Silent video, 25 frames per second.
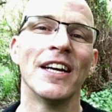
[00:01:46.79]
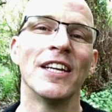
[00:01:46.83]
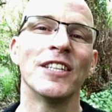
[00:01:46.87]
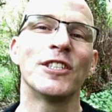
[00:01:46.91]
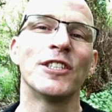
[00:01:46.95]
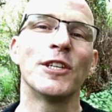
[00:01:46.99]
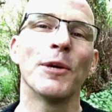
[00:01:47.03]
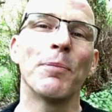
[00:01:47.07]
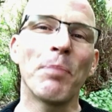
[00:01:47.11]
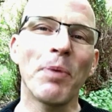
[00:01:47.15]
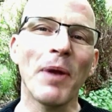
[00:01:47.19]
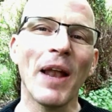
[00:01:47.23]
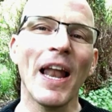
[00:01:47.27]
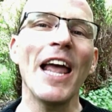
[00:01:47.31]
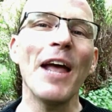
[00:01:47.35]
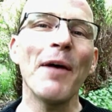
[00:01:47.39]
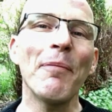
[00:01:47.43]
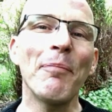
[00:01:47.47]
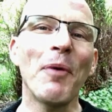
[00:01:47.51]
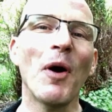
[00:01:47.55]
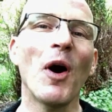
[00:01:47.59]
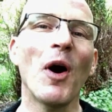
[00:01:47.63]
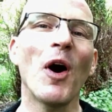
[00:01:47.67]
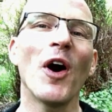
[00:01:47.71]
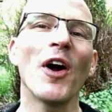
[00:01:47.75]
to play a
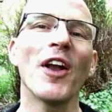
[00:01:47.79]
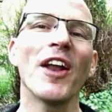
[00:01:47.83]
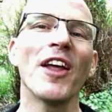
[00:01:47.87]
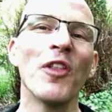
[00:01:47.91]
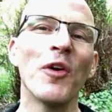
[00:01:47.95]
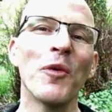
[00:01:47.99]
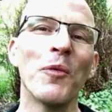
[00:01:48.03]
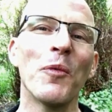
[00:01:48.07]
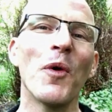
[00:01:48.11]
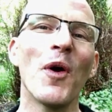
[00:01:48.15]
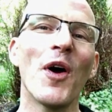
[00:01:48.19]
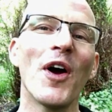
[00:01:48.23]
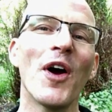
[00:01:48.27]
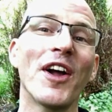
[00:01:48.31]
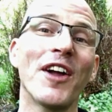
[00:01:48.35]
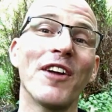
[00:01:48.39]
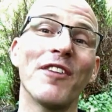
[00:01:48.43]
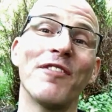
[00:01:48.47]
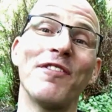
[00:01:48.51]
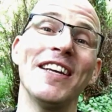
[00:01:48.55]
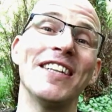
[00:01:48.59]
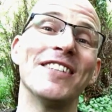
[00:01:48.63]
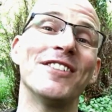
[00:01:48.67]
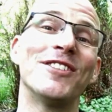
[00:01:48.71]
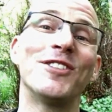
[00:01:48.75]
part in the work
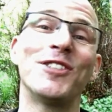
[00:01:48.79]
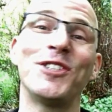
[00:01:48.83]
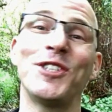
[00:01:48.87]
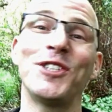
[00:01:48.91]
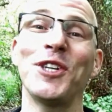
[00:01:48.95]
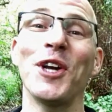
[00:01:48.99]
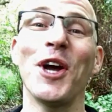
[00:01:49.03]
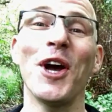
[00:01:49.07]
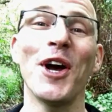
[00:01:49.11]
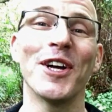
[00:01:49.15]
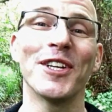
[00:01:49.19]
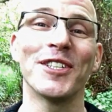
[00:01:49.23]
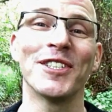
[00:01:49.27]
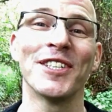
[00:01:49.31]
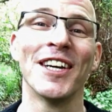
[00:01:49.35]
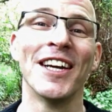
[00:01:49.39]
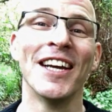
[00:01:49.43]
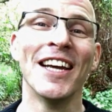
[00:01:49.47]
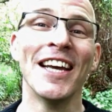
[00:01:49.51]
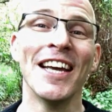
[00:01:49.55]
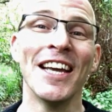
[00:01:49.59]
of his church.